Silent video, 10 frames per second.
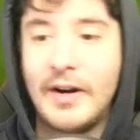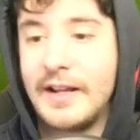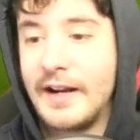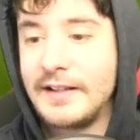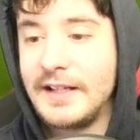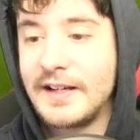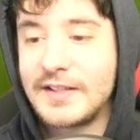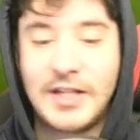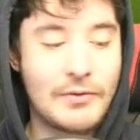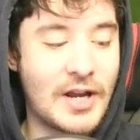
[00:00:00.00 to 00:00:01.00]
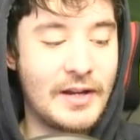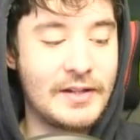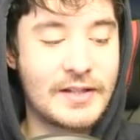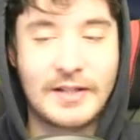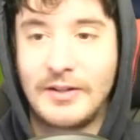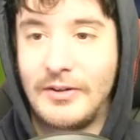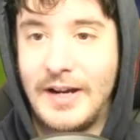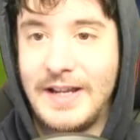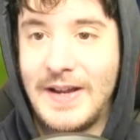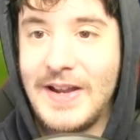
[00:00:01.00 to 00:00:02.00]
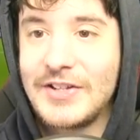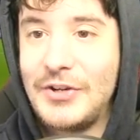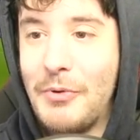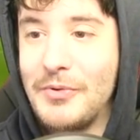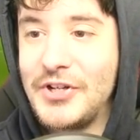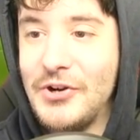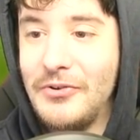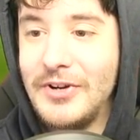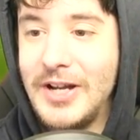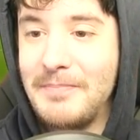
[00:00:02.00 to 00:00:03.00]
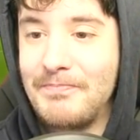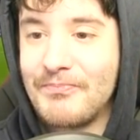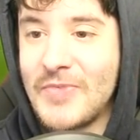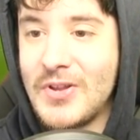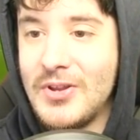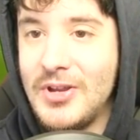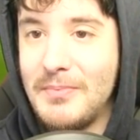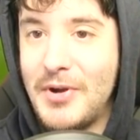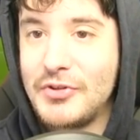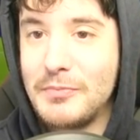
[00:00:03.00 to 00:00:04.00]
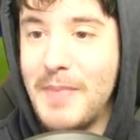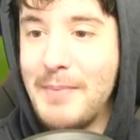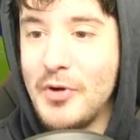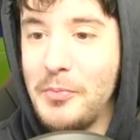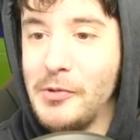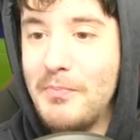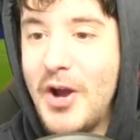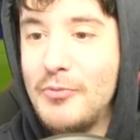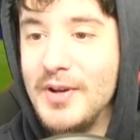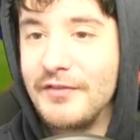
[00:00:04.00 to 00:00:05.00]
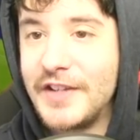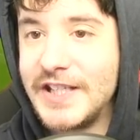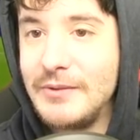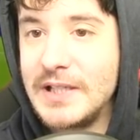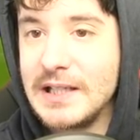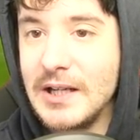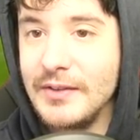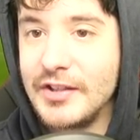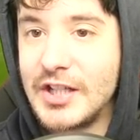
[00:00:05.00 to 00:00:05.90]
All right, and I did ask you guys, all right, I asked you what was your, most memorable moment for TWOSYNC on the